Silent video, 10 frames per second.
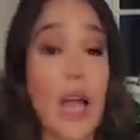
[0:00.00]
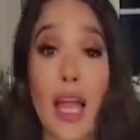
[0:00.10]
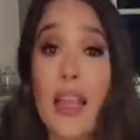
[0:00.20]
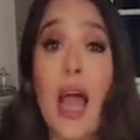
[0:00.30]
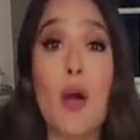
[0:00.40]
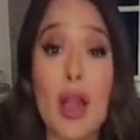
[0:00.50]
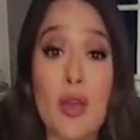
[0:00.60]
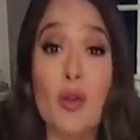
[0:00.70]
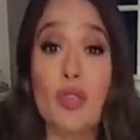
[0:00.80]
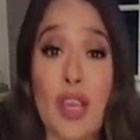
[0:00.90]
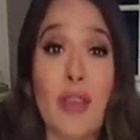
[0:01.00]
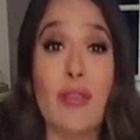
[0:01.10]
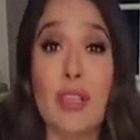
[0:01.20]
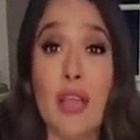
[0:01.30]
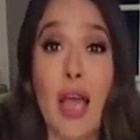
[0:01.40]
I now I use it
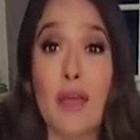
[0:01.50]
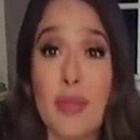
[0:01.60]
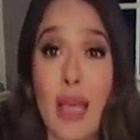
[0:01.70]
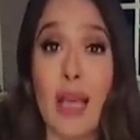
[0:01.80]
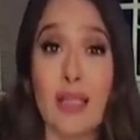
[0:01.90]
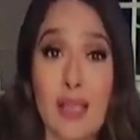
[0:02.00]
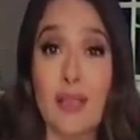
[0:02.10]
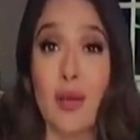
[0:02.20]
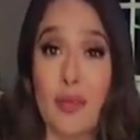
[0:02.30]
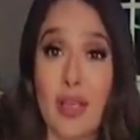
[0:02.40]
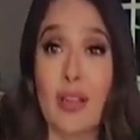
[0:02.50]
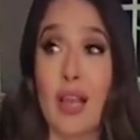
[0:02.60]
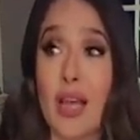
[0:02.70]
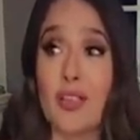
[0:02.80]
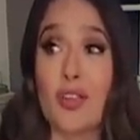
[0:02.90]
every time that I say something that
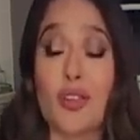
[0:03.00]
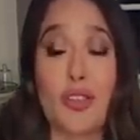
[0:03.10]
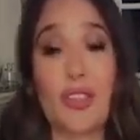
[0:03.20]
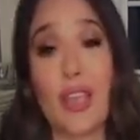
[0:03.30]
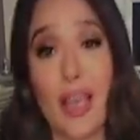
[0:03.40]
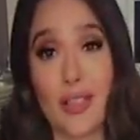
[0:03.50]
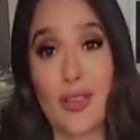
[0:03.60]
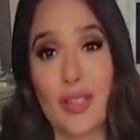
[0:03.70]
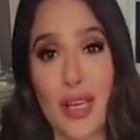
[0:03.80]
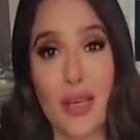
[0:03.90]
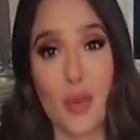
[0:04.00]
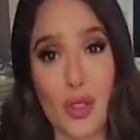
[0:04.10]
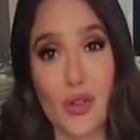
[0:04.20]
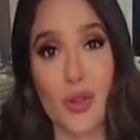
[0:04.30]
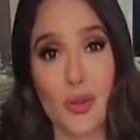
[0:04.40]
I shouldn't say. I just say, It
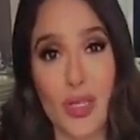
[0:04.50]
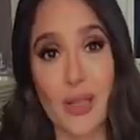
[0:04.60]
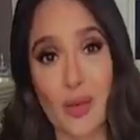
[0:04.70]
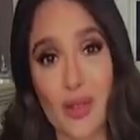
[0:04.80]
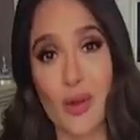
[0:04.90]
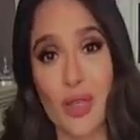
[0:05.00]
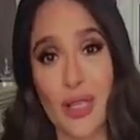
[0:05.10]
was not me, it was Sonia.